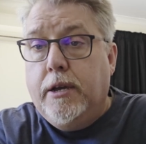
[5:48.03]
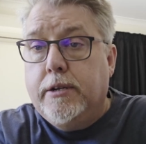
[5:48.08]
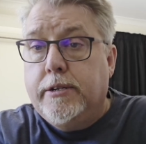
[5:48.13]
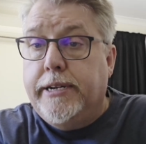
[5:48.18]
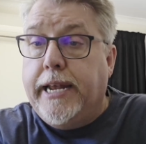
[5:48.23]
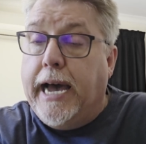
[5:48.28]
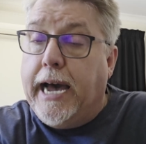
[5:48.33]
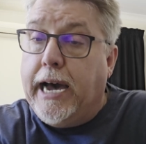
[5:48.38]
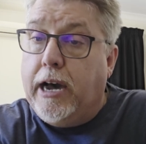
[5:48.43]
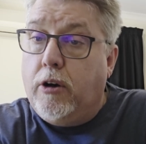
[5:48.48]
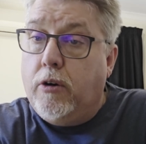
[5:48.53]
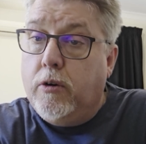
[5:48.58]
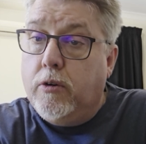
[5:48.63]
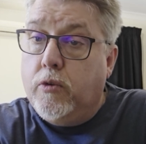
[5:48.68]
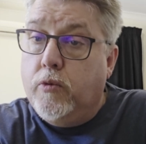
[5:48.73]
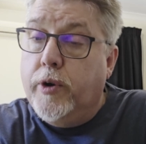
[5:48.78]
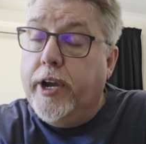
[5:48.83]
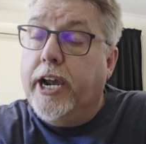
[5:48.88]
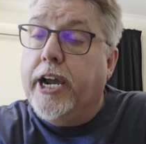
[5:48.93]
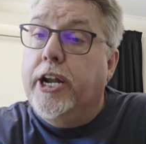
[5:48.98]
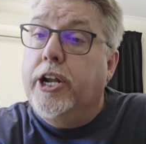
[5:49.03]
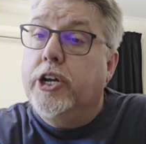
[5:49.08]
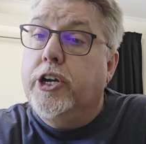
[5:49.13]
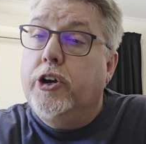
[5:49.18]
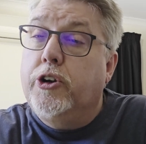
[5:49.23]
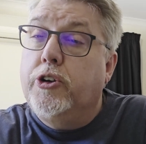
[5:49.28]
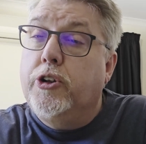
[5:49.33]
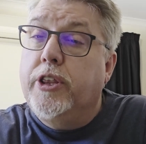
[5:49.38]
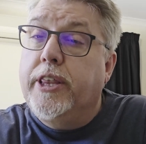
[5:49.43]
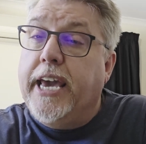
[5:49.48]
Now we're going to go
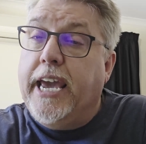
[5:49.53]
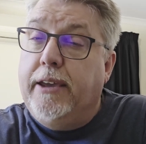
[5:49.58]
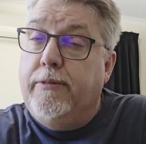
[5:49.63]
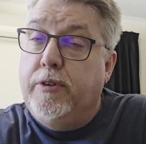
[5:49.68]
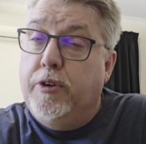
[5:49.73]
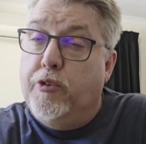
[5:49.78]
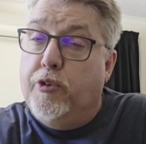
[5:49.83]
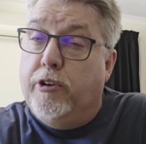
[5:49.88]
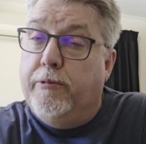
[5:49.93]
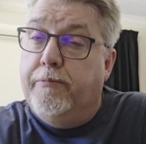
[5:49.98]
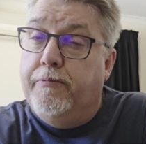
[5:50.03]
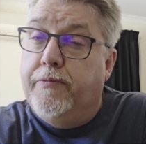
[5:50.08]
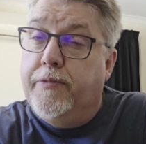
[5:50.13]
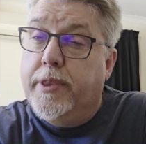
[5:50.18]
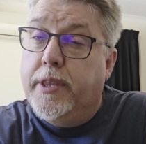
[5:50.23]
to the AV room.